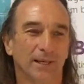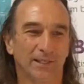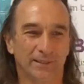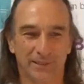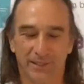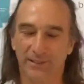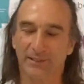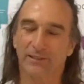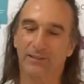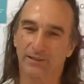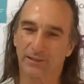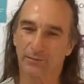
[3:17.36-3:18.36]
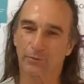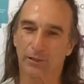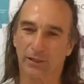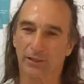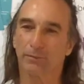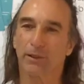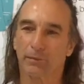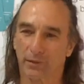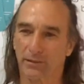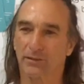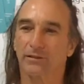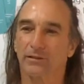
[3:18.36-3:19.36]
is attending to this, bringing
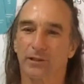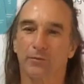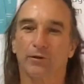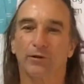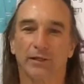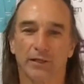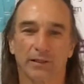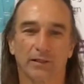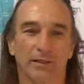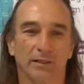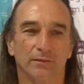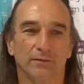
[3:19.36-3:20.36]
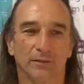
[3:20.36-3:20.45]
people into this community, you know,